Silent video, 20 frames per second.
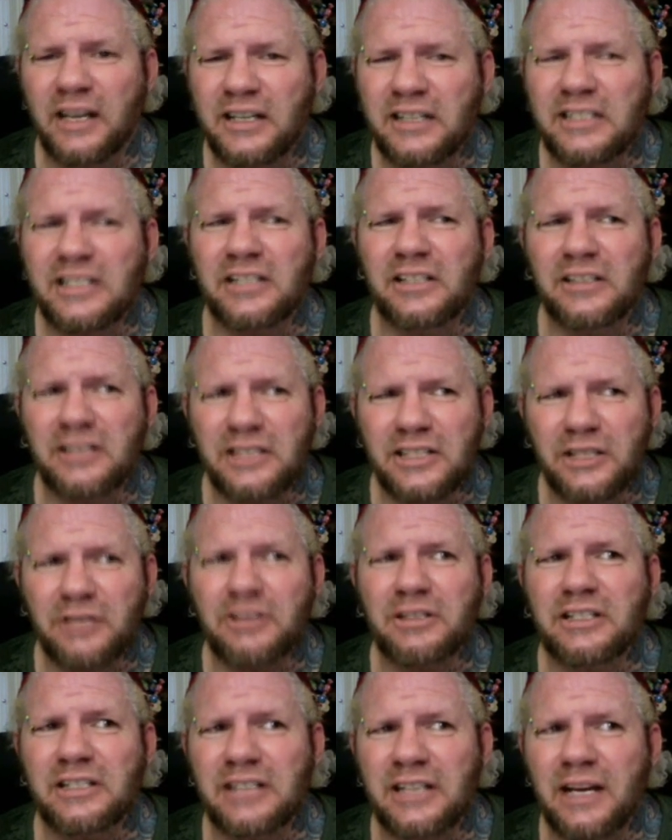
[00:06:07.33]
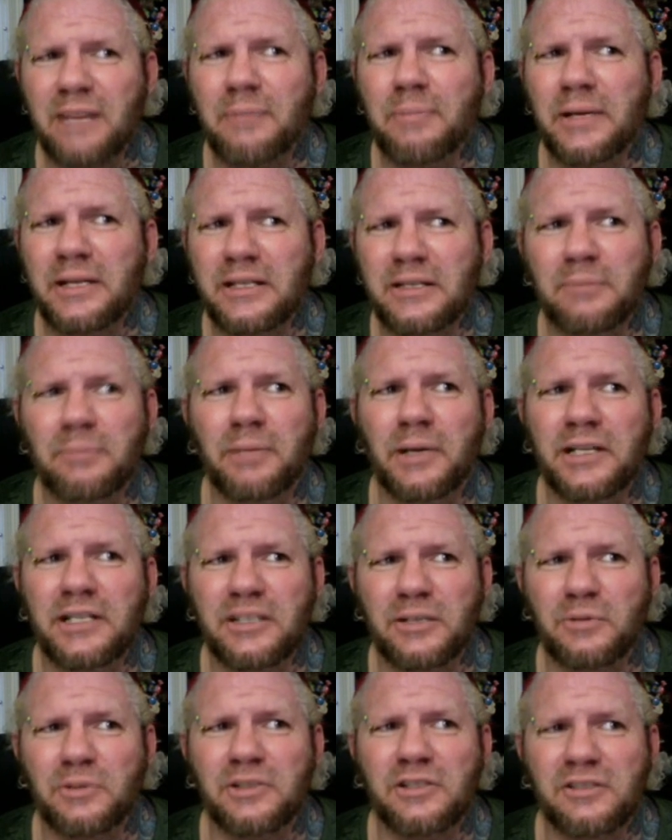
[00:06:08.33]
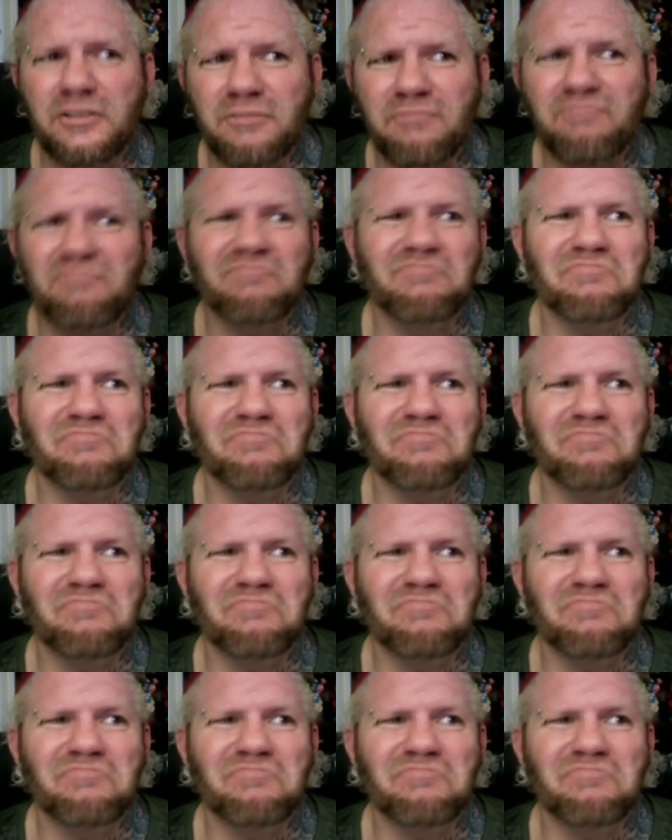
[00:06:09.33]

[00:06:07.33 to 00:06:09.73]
seriously, I bet the budget was